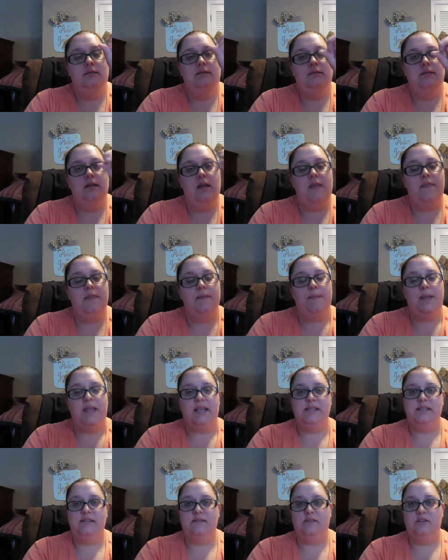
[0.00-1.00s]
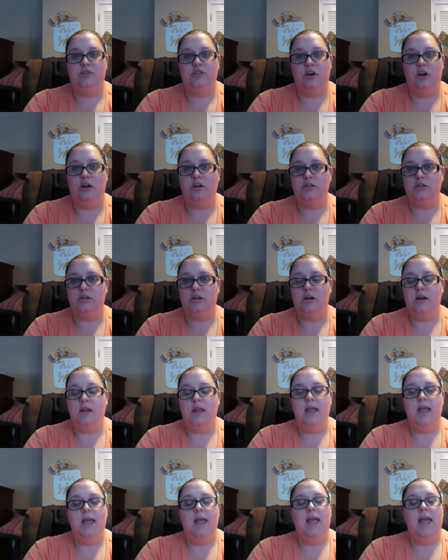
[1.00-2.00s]
at the base of the charger.
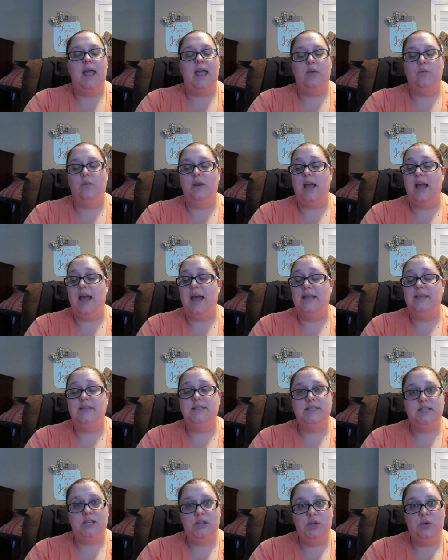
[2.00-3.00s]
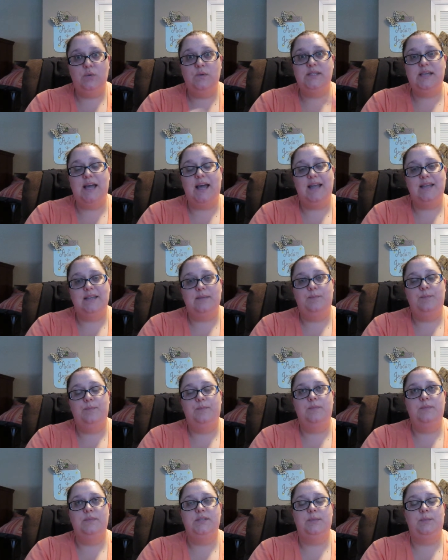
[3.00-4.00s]
And what I had to do was I had
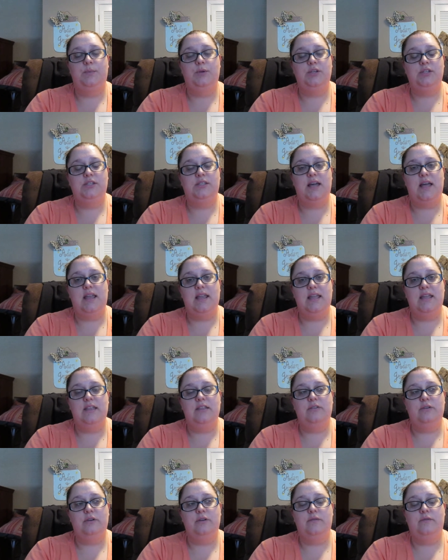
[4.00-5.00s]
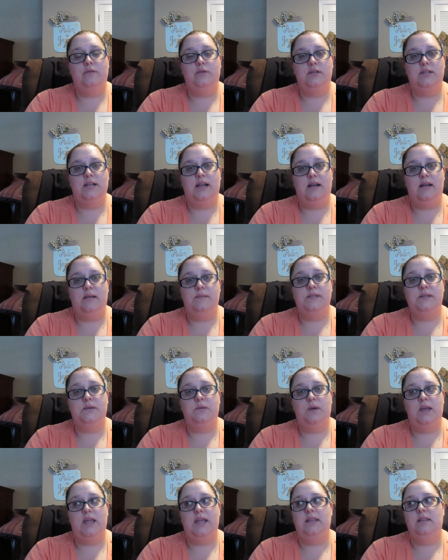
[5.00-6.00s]
to push that in 3 or 4 times
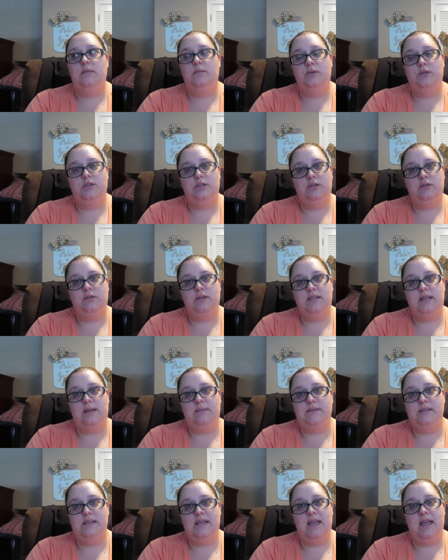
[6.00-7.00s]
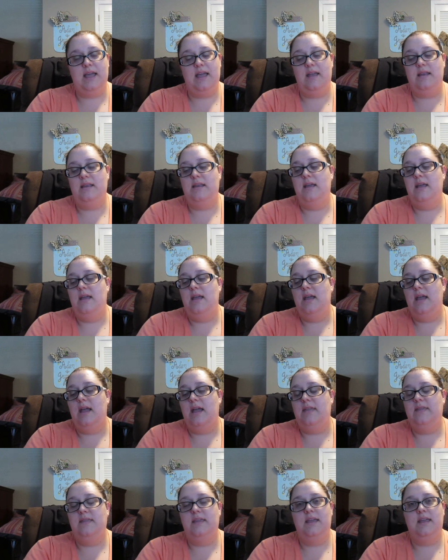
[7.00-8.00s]
and wait, and then push it 3 times again,
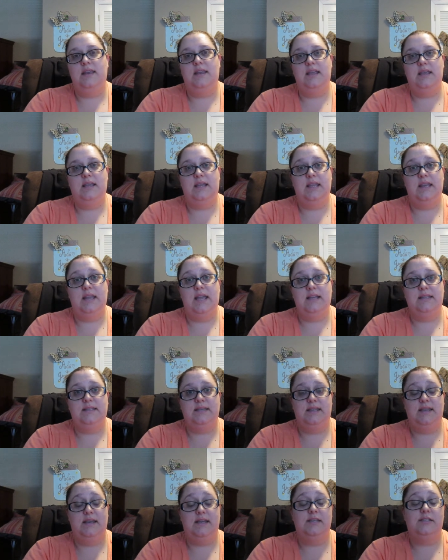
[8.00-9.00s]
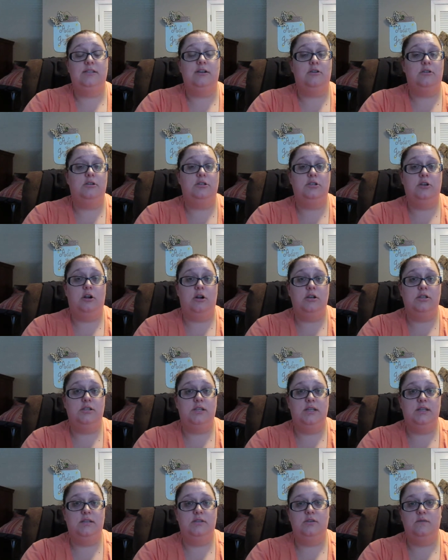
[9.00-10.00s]
and then it connected and it started
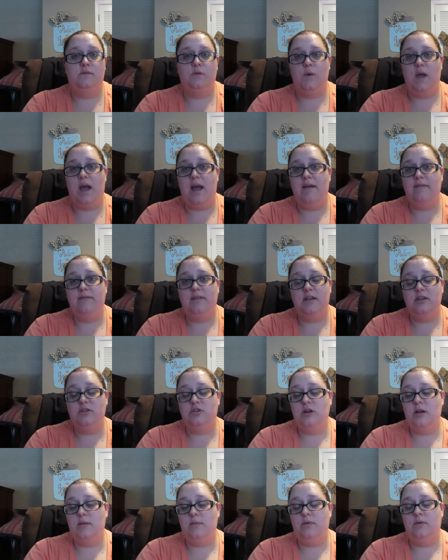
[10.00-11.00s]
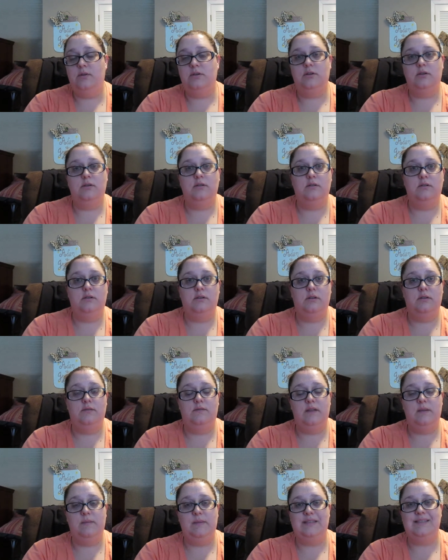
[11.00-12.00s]
charging. So if you have that trouble and your
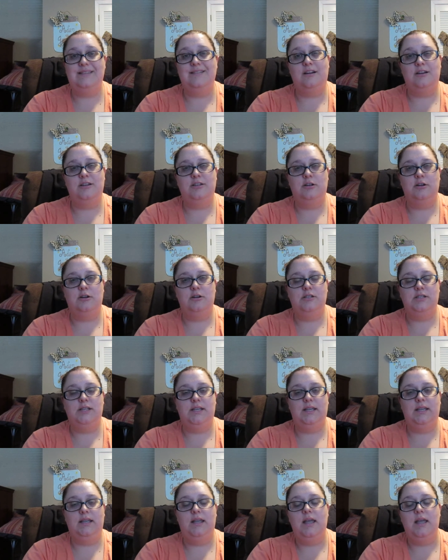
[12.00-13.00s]
Fitbit's not charging,